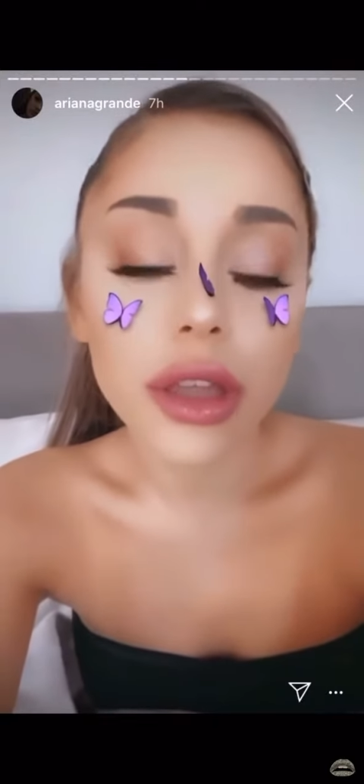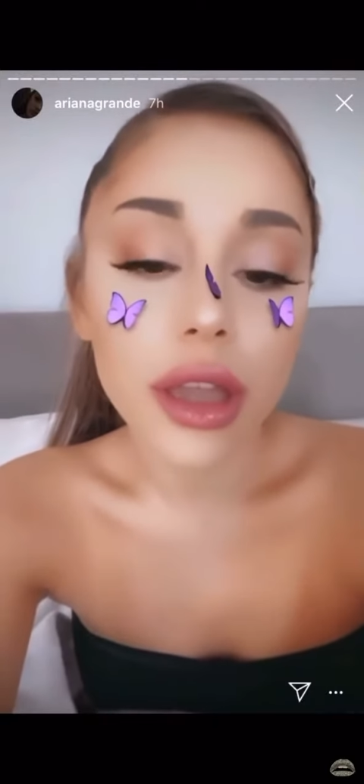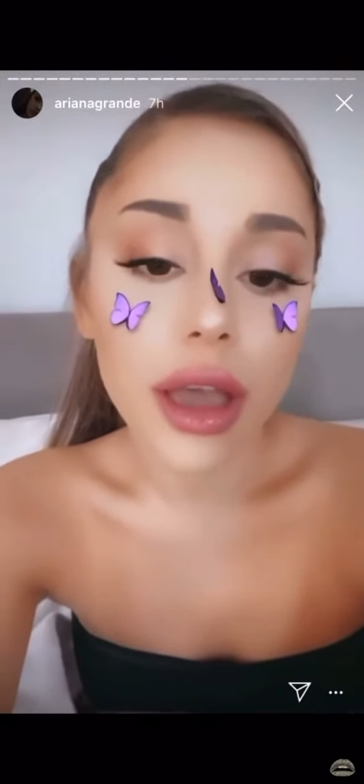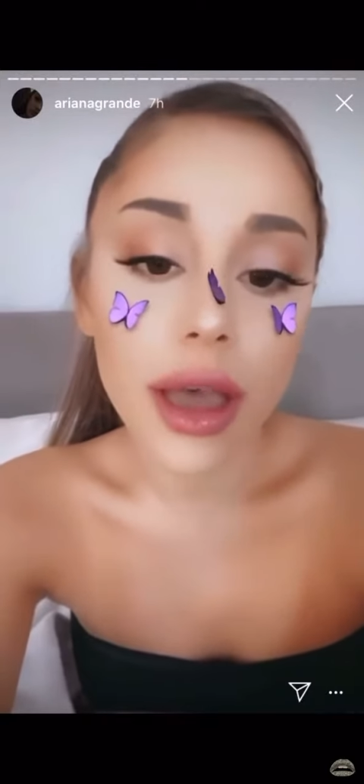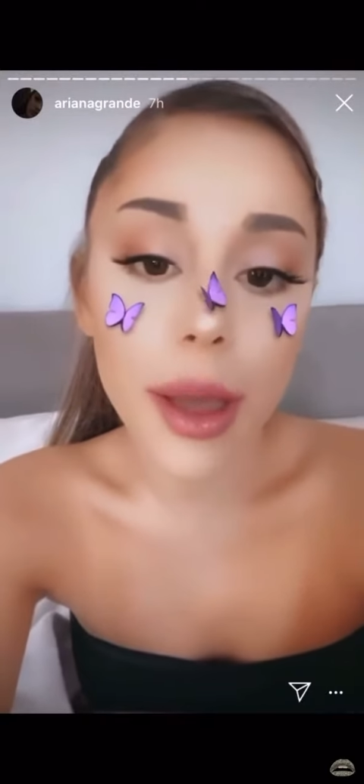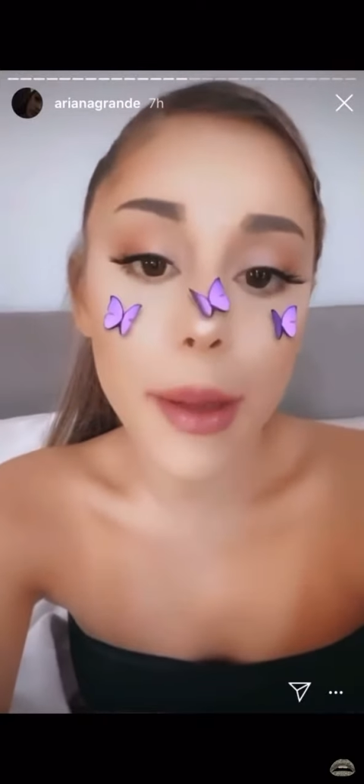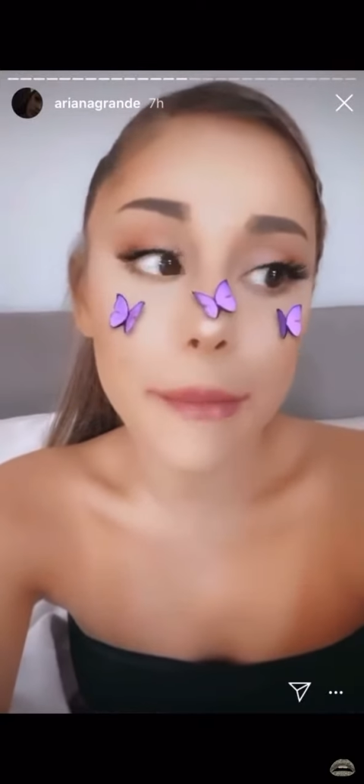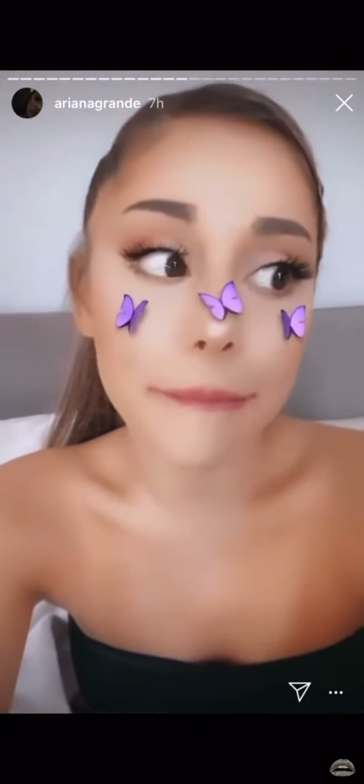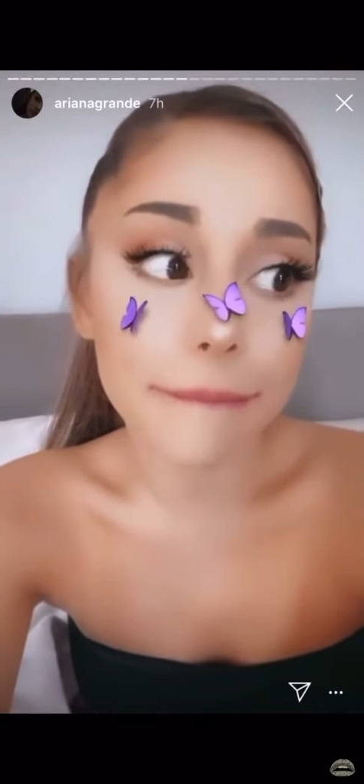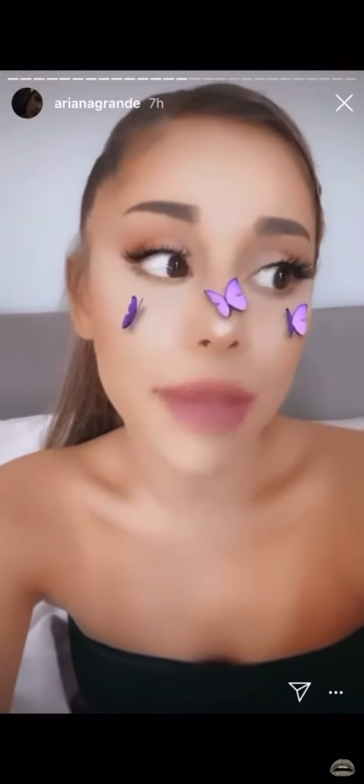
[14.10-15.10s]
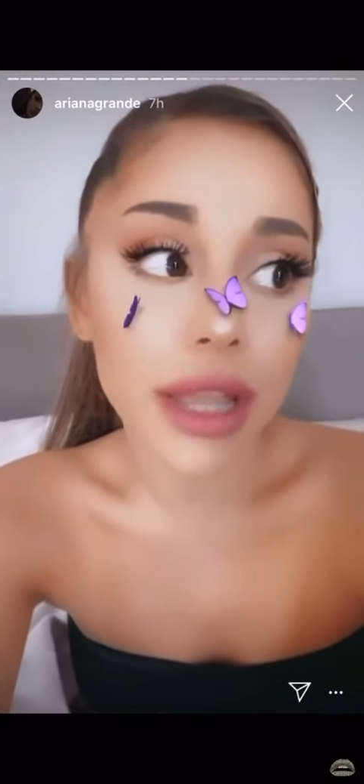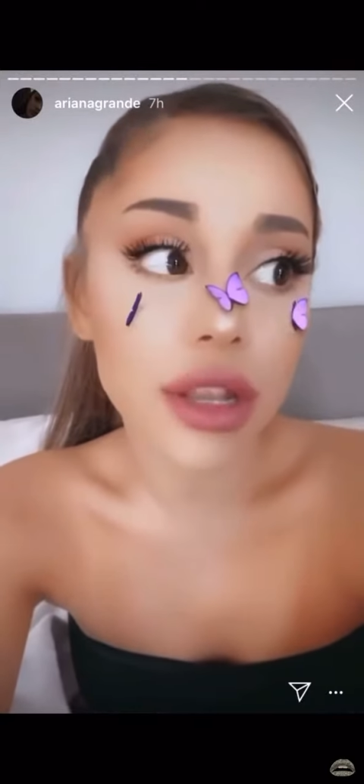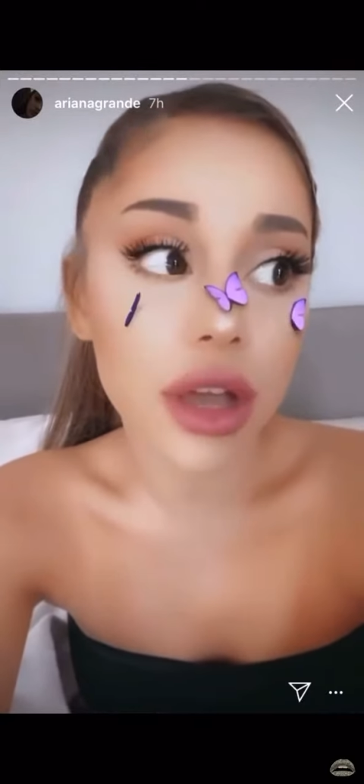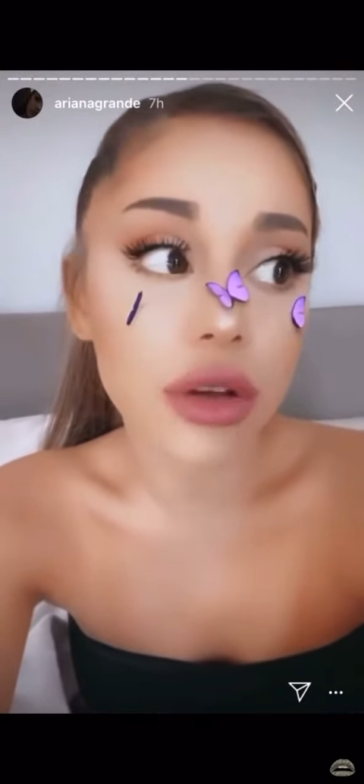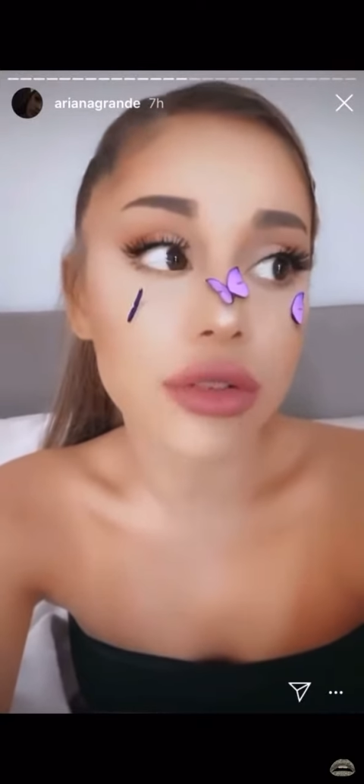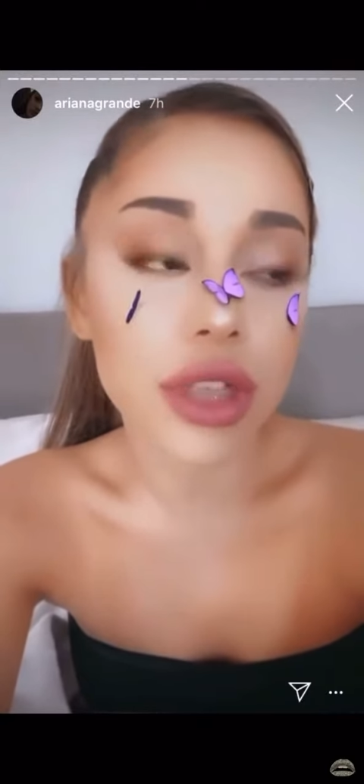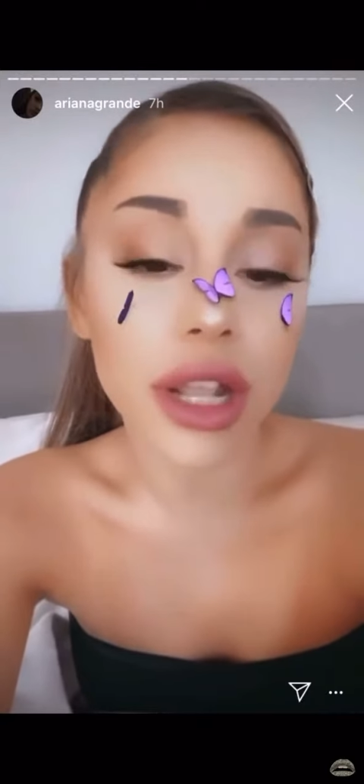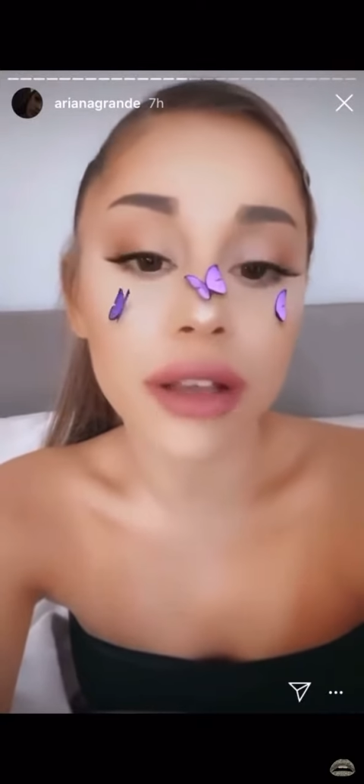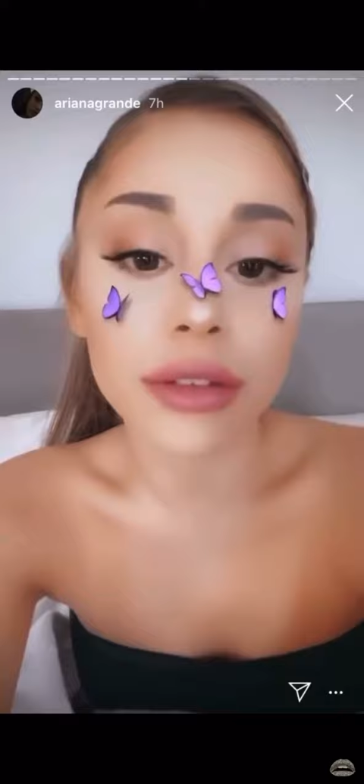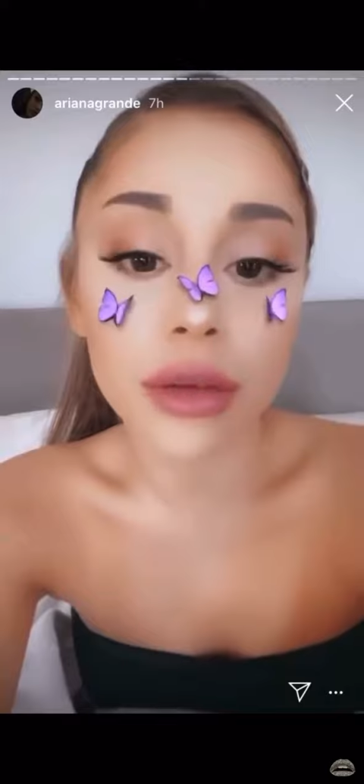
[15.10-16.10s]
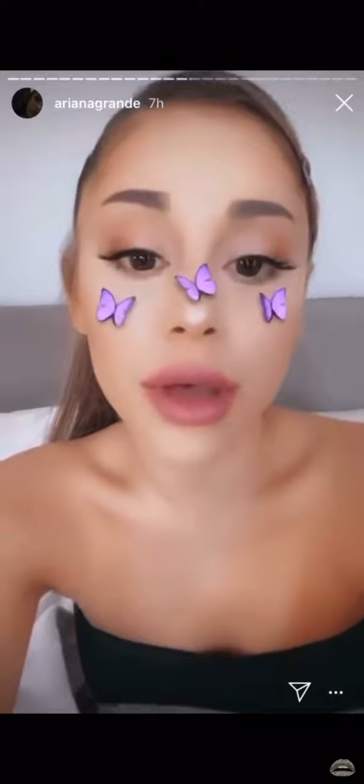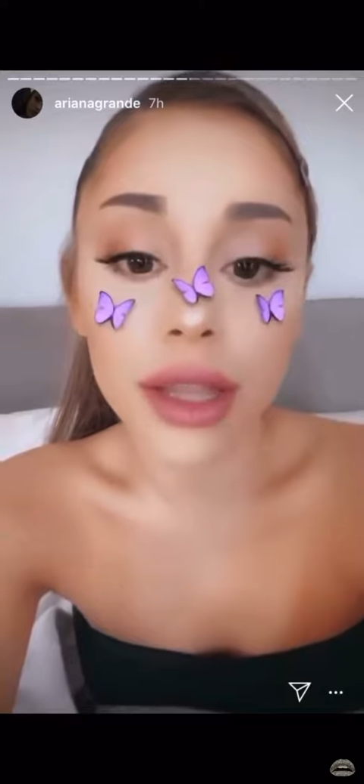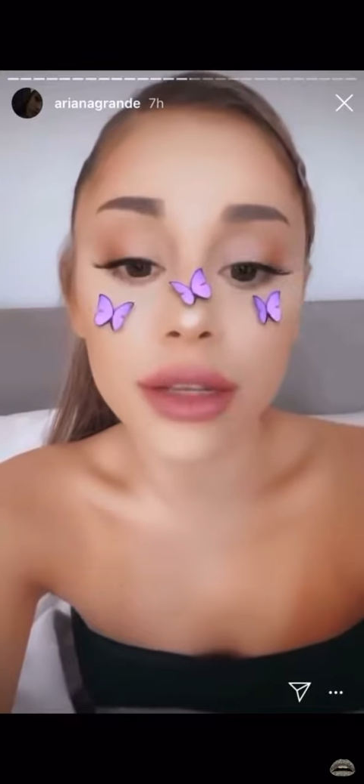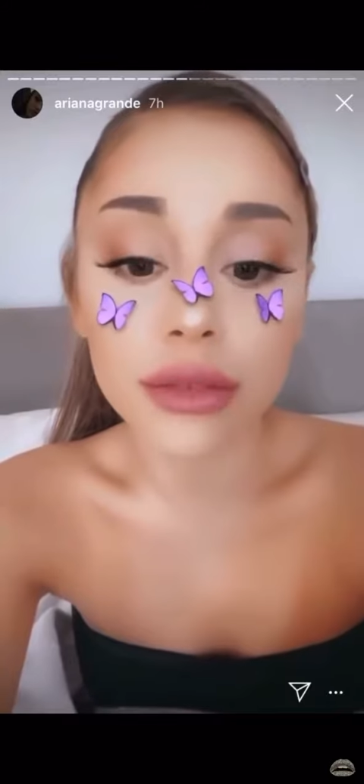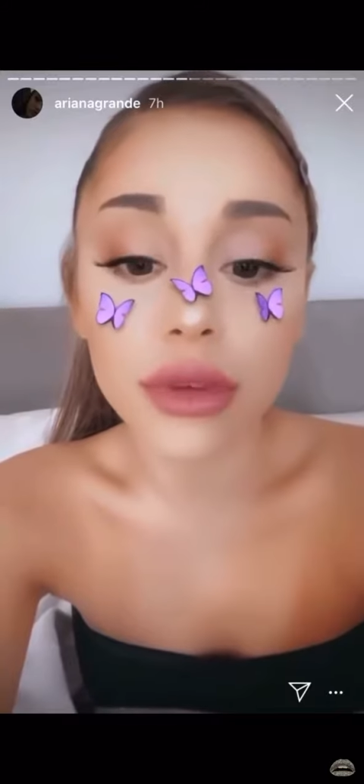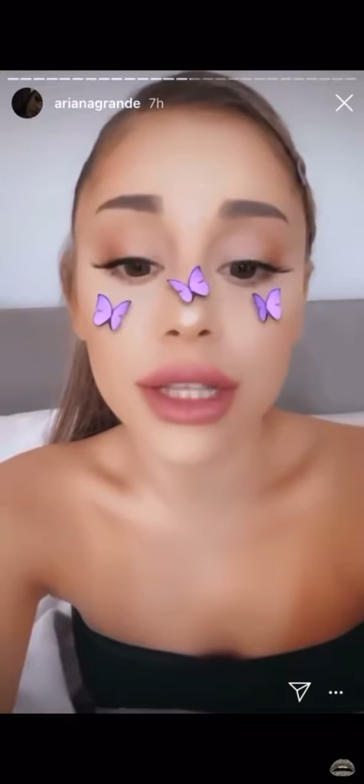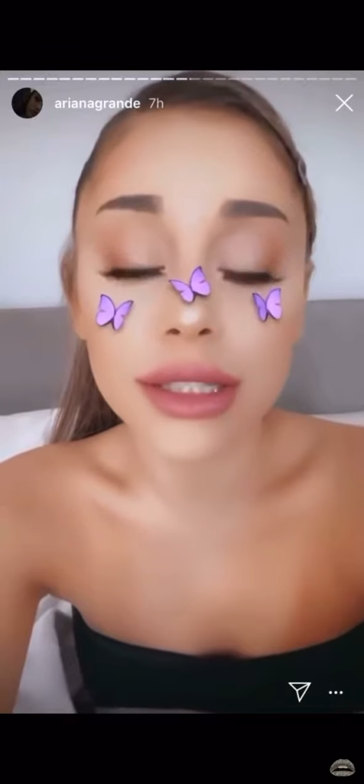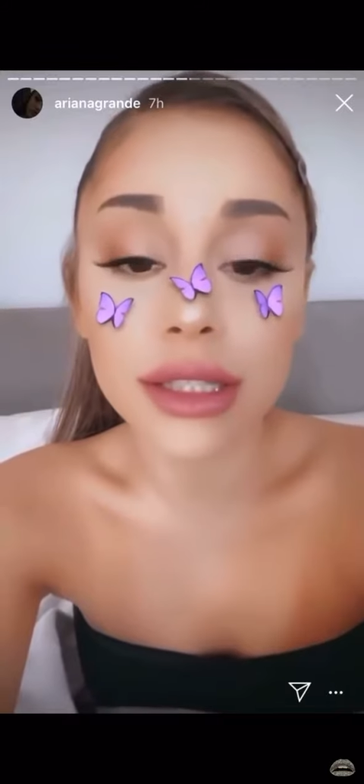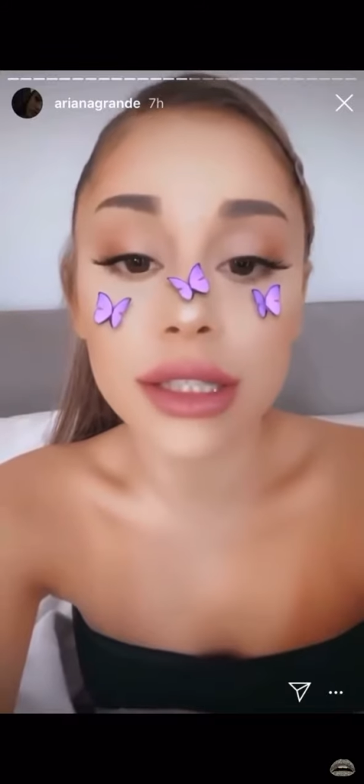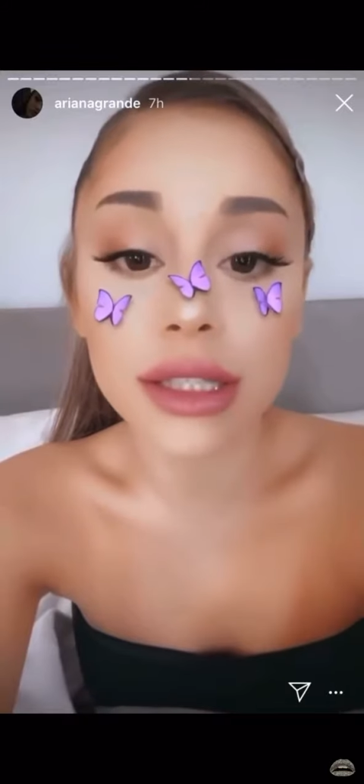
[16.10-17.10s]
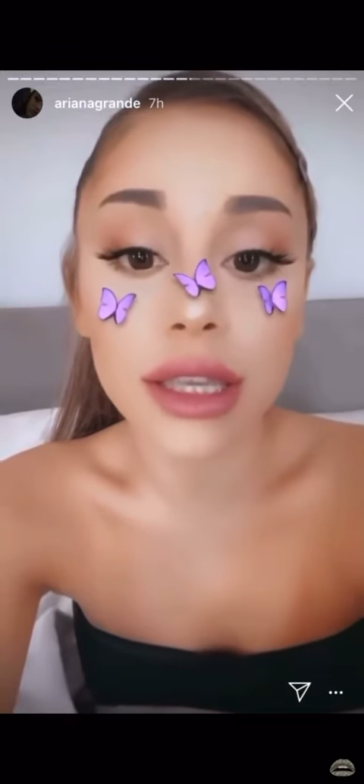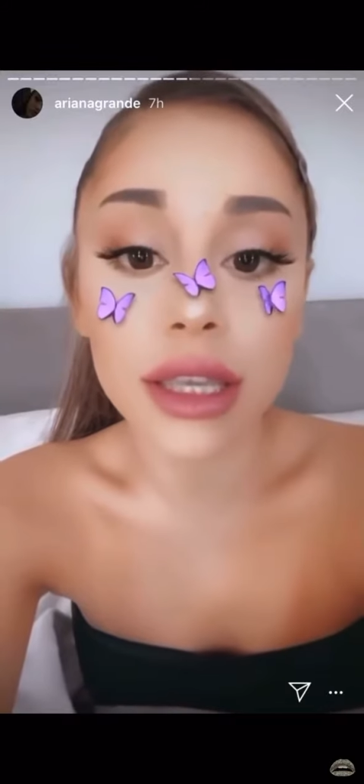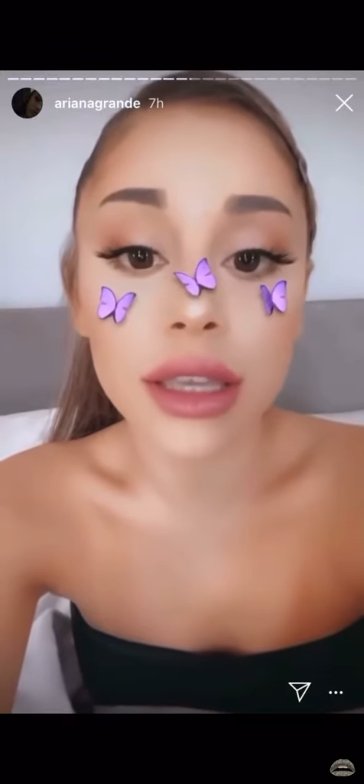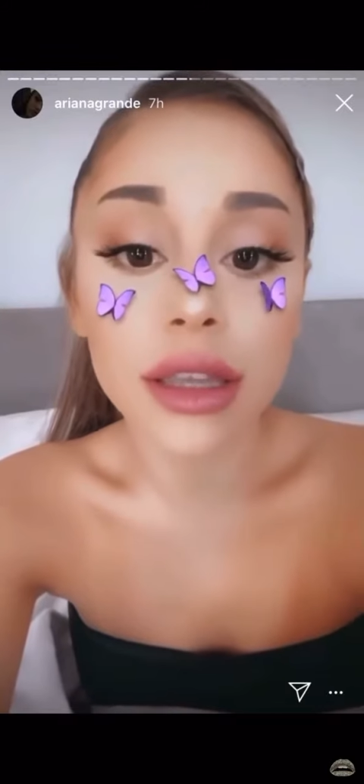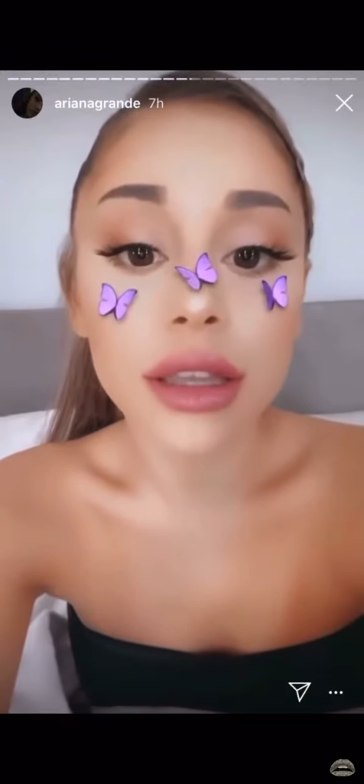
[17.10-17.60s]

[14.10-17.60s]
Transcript: Um, I know that everyone wants to see